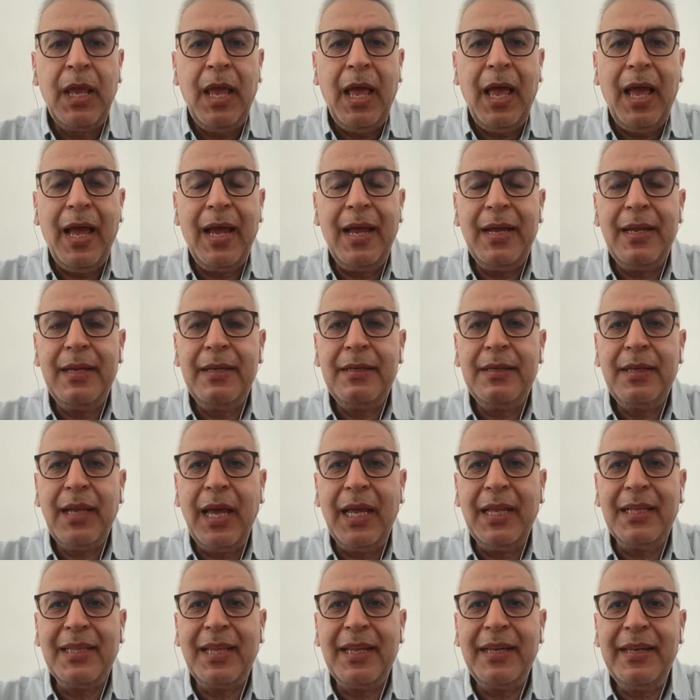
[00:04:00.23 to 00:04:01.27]

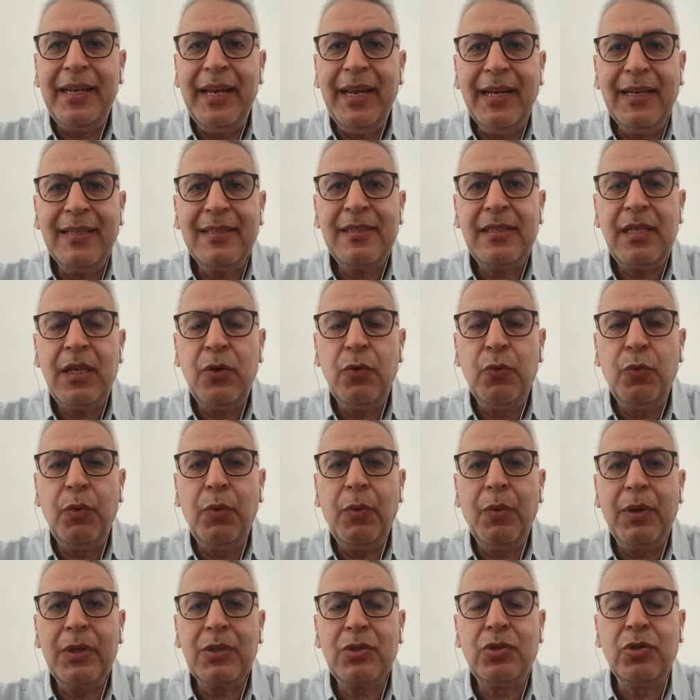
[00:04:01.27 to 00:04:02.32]
And the next thing we
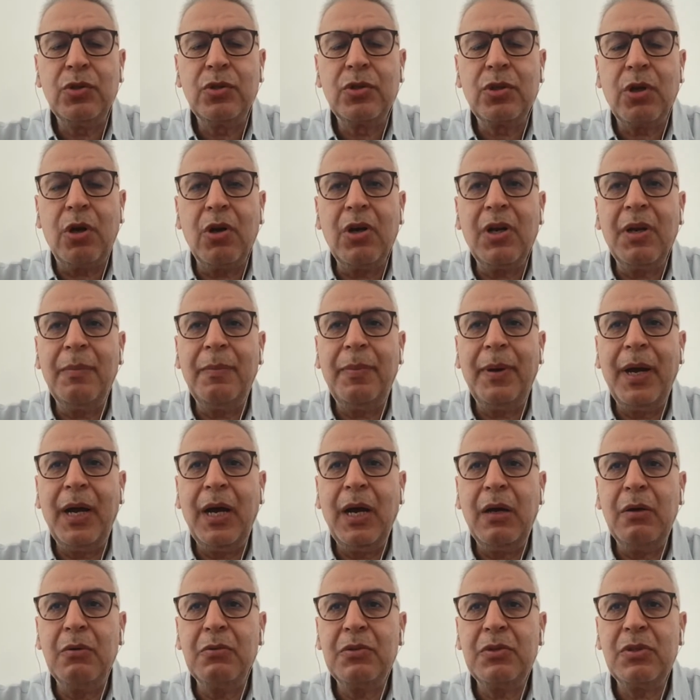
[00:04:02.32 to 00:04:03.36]
want to talk
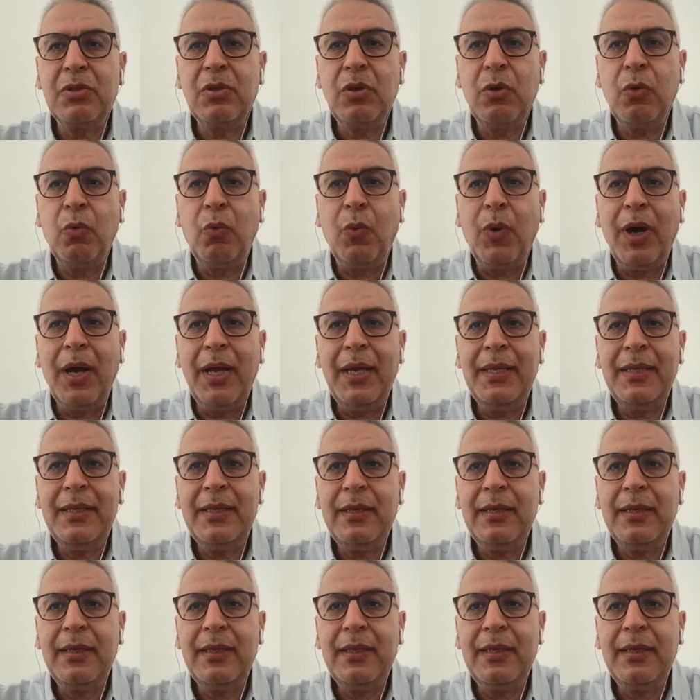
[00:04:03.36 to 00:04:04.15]
about, why